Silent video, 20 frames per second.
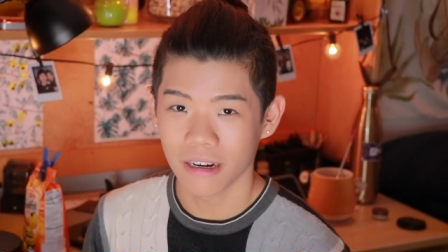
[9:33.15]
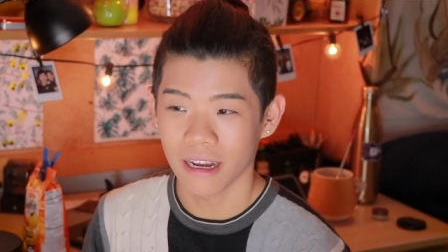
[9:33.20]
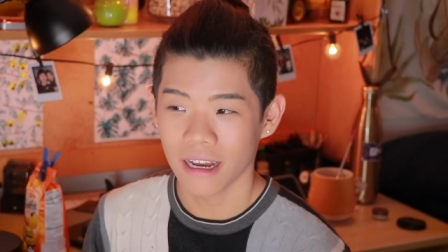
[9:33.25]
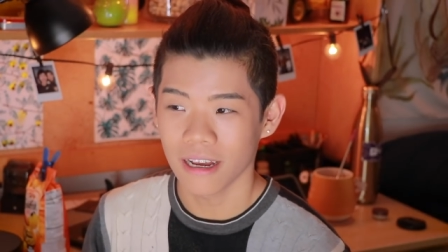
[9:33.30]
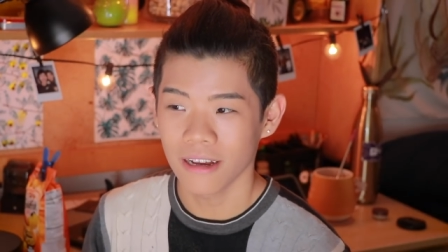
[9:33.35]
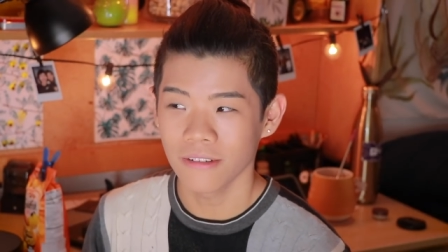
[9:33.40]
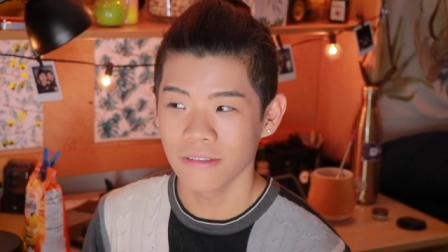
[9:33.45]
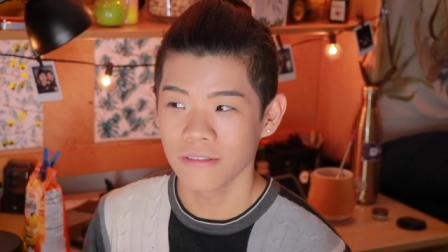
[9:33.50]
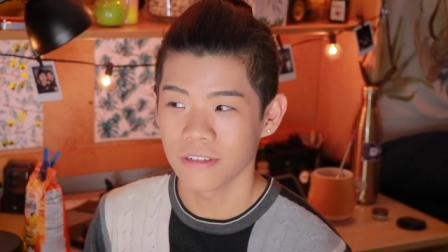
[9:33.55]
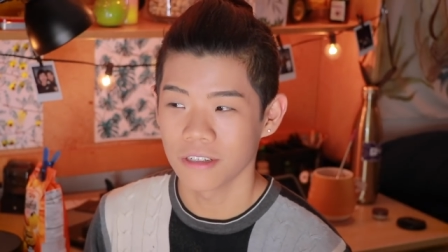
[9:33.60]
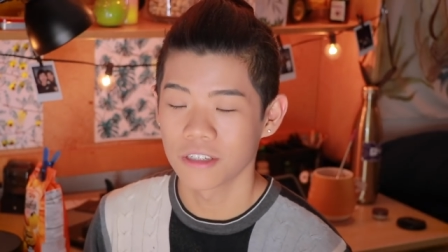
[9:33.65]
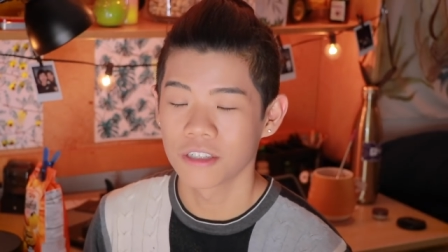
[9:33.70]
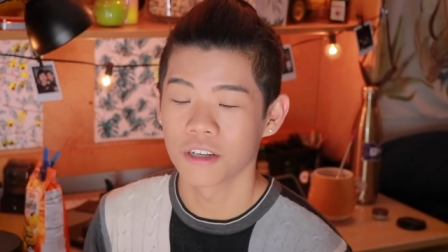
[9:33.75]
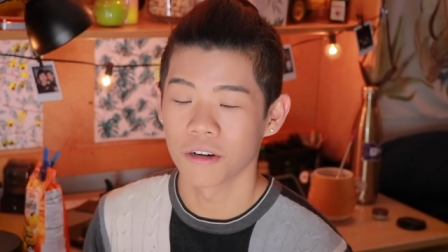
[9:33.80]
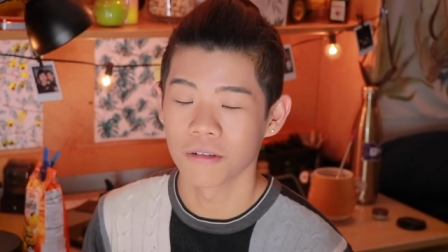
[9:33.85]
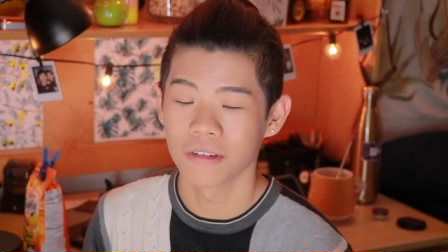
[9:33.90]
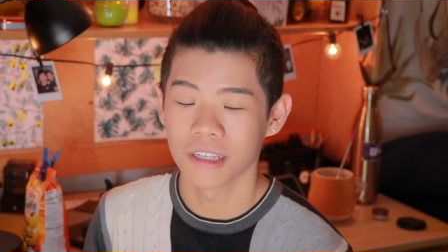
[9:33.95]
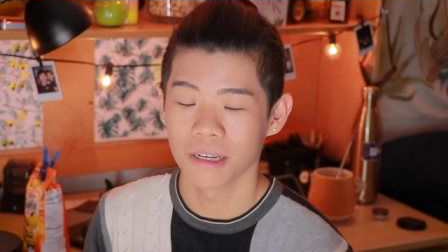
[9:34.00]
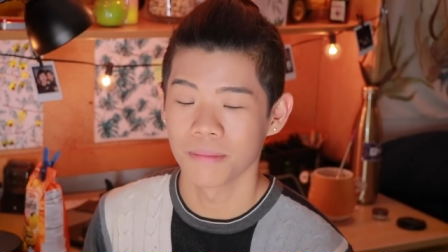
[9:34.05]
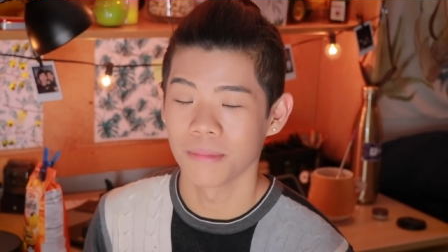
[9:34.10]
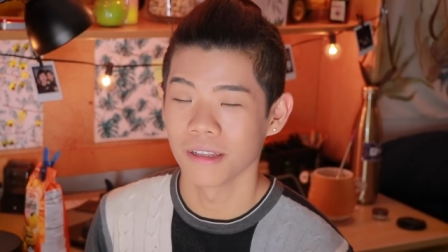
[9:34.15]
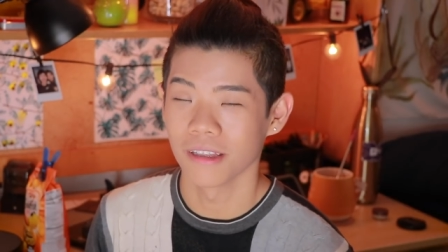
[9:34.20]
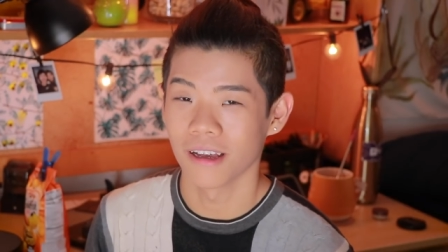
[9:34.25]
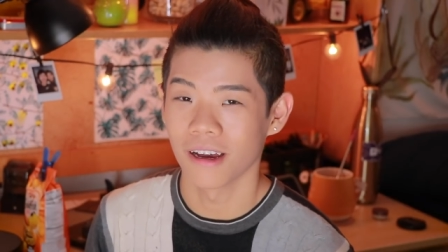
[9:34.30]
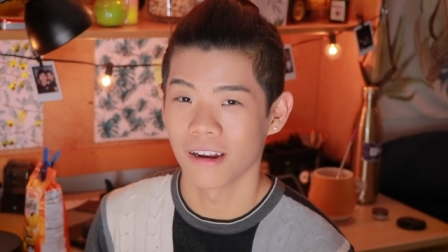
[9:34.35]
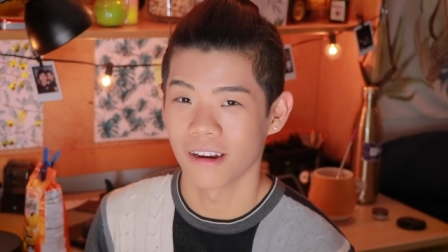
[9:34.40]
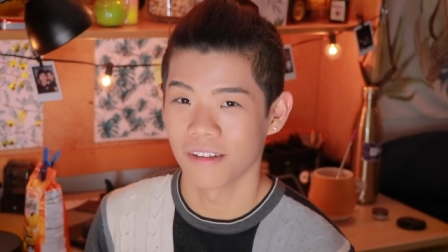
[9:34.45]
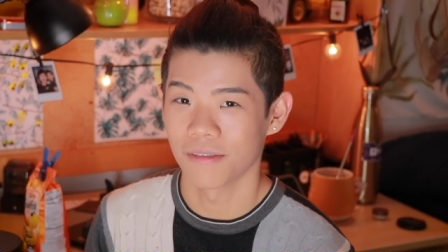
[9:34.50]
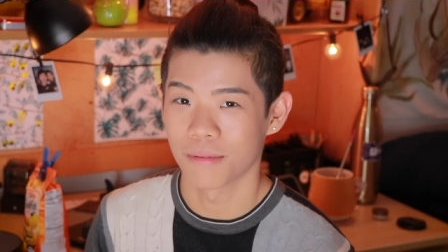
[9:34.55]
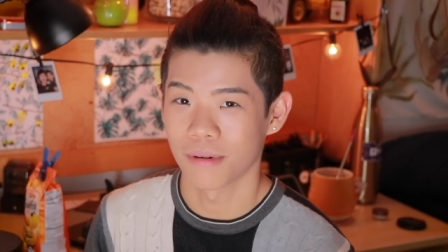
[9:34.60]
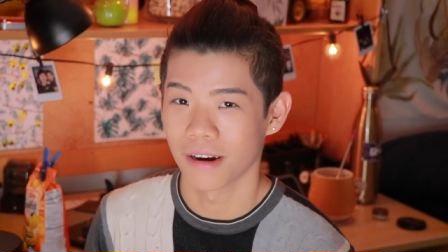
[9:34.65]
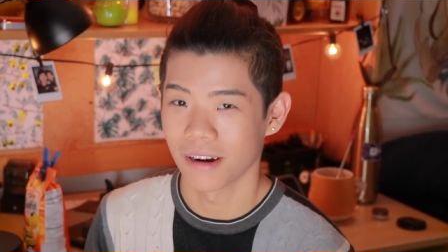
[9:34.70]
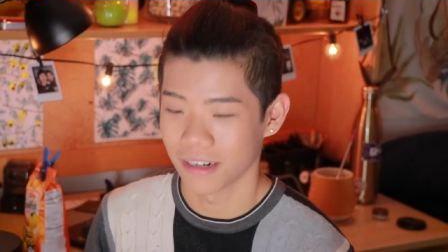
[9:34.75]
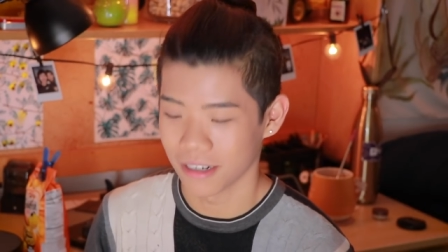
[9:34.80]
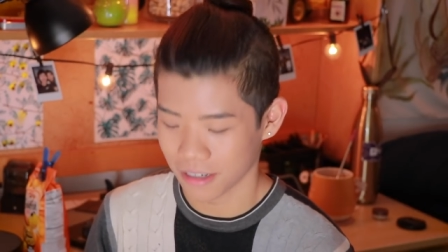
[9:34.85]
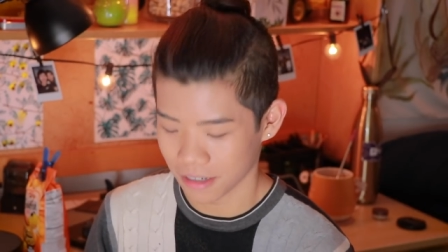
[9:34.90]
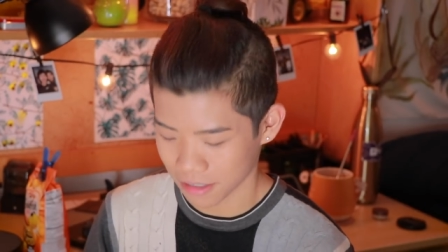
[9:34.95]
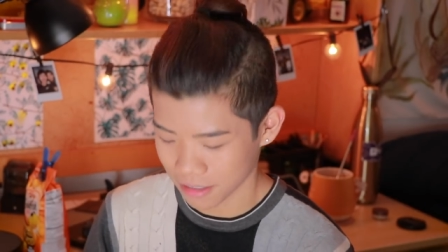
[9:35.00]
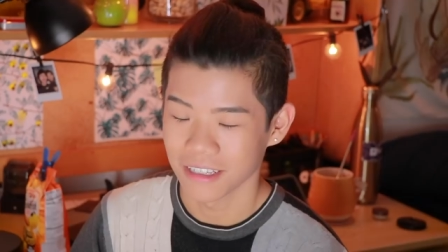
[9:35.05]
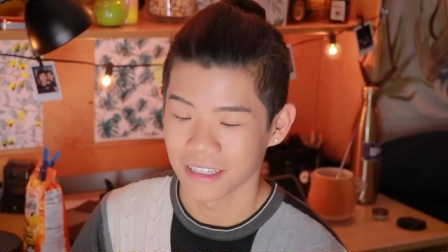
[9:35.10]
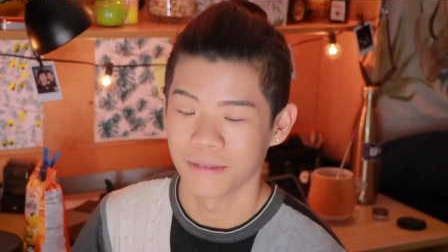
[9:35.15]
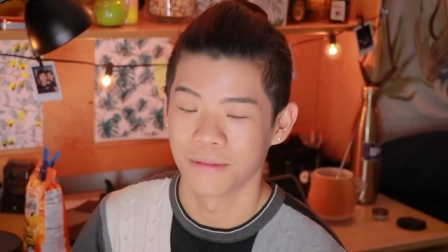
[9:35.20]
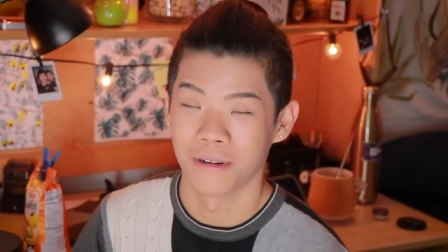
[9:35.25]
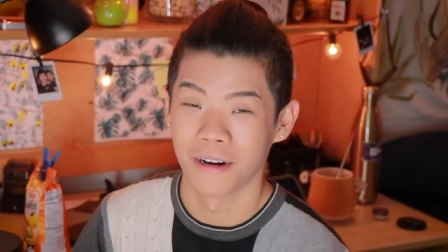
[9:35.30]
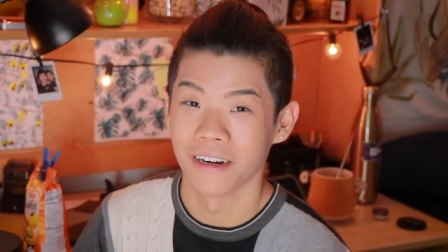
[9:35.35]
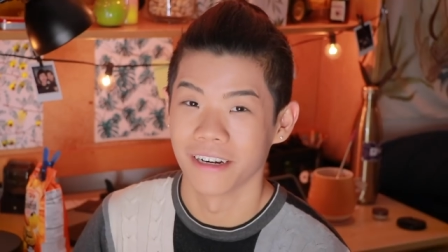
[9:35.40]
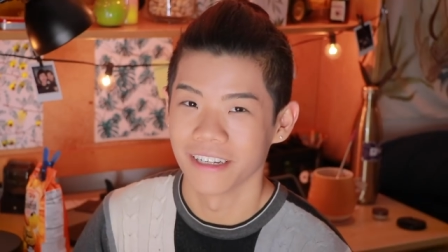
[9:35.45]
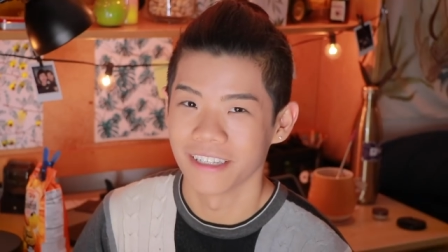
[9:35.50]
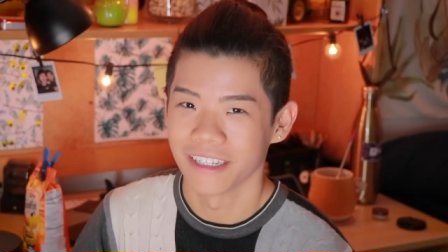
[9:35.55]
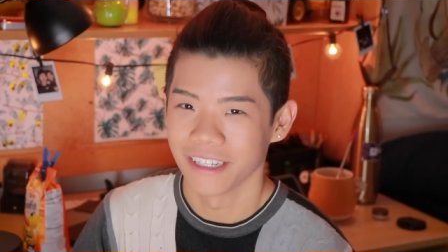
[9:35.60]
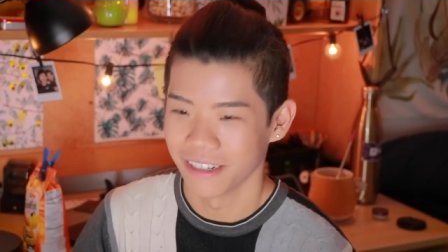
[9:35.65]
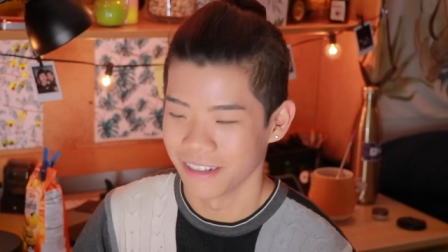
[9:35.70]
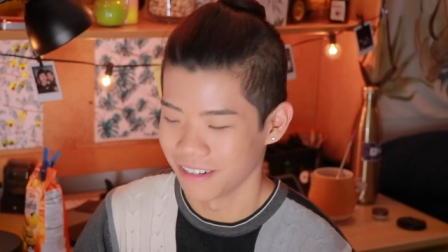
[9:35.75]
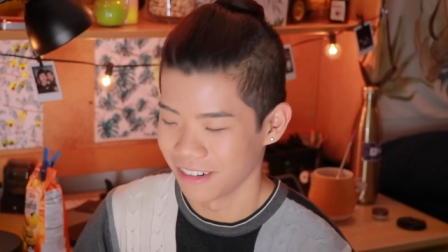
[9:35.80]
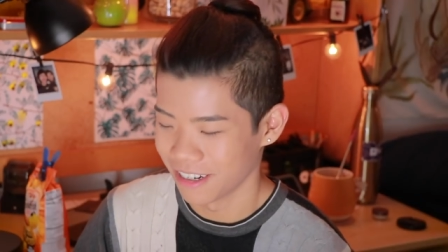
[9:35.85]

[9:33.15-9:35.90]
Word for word: I have soaks up a lot of product because I want it to.